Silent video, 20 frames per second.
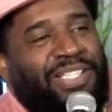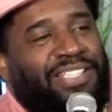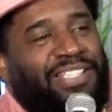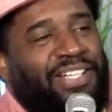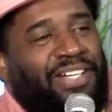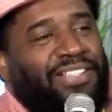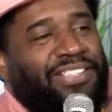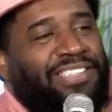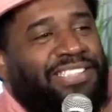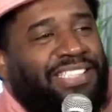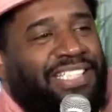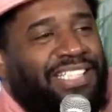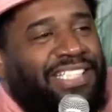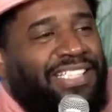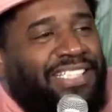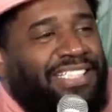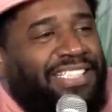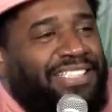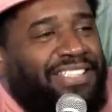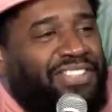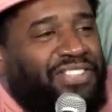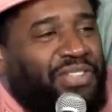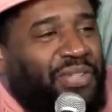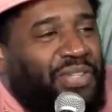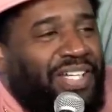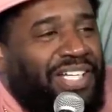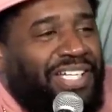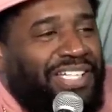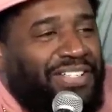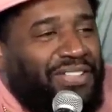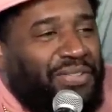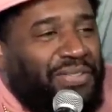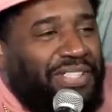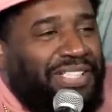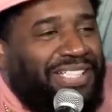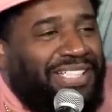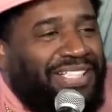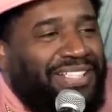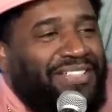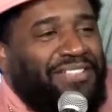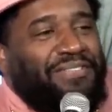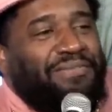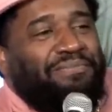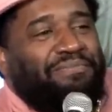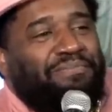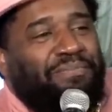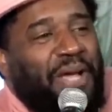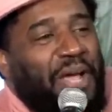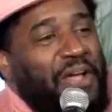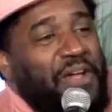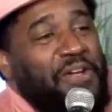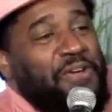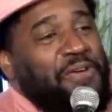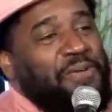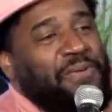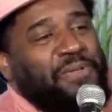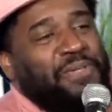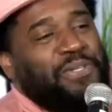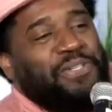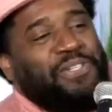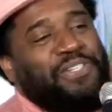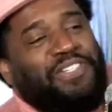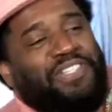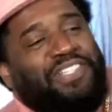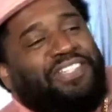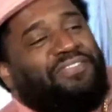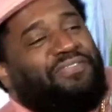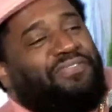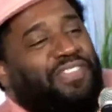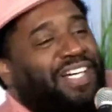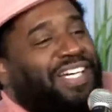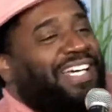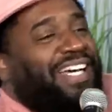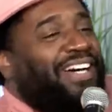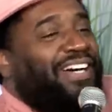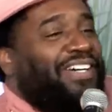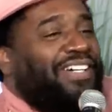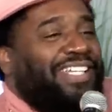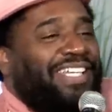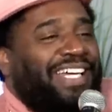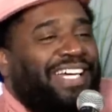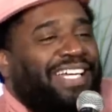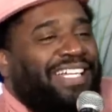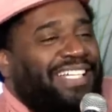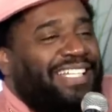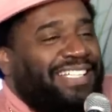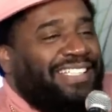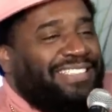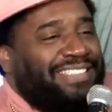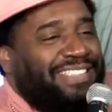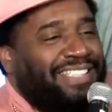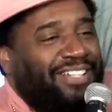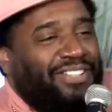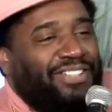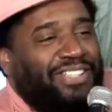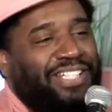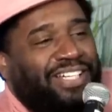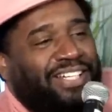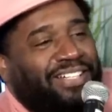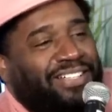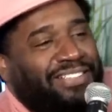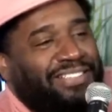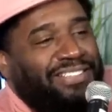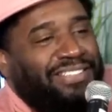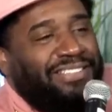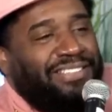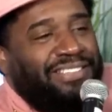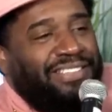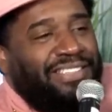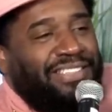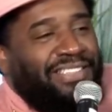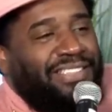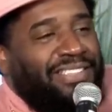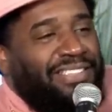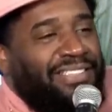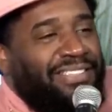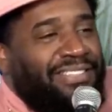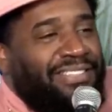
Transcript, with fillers: Three thirteen Detroit. What up, baby? Fuck all y'all niggas though, dog.